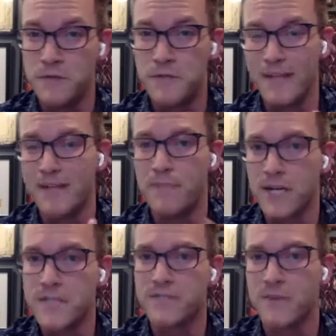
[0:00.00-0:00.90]
you spent a
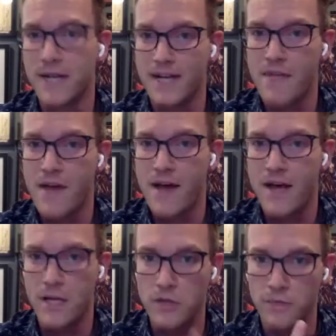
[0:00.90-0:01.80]
bunch of money on
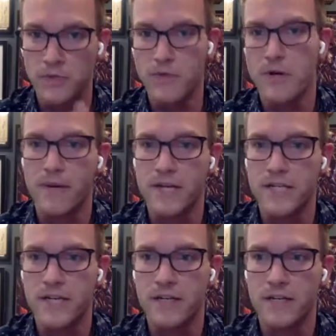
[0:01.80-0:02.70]
that and you blew your
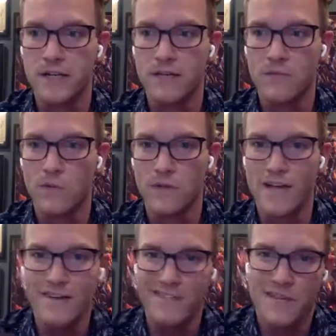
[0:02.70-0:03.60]
budget well
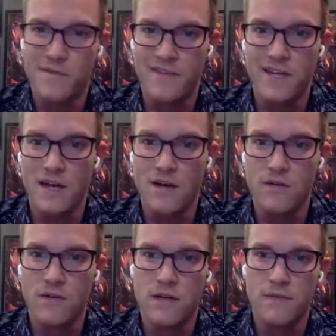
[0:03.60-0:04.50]
now you're done with
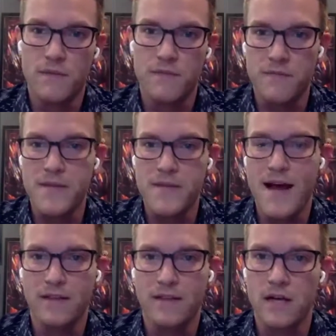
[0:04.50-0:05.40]
video but for me, I
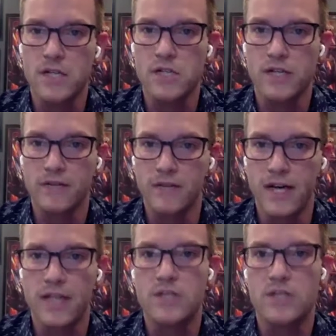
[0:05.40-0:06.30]
had the luxury of
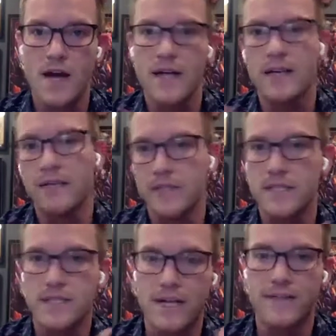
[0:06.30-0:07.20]
like trying
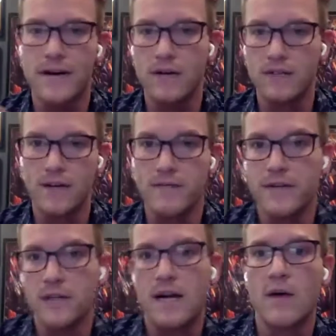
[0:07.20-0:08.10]
different stuff out until I
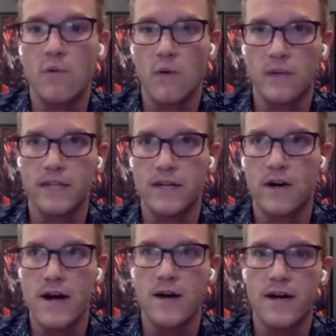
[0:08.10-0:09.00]
figured out what worked in
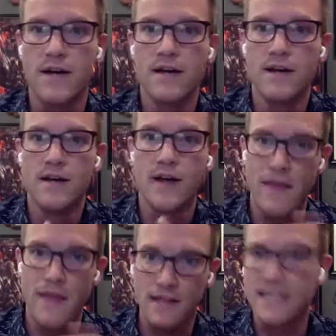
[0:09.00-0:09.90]
our area.
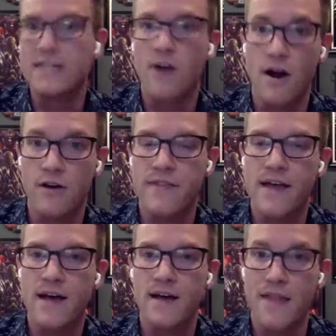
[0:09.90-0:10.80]
And then I leaned harder in
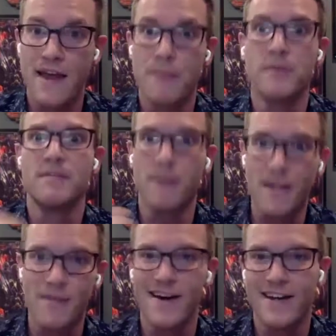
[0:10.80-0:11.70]
that. And then I put some
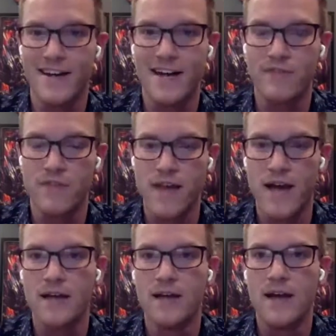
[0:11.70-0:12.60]
money behind it after
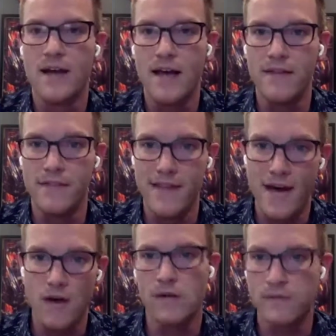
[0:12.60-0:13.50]
that. And
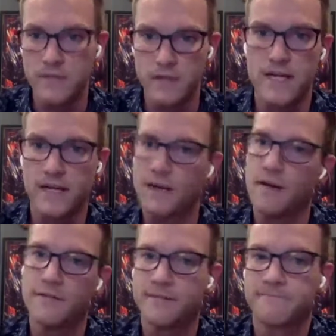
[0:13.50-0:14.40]
now we're, you know, taking off.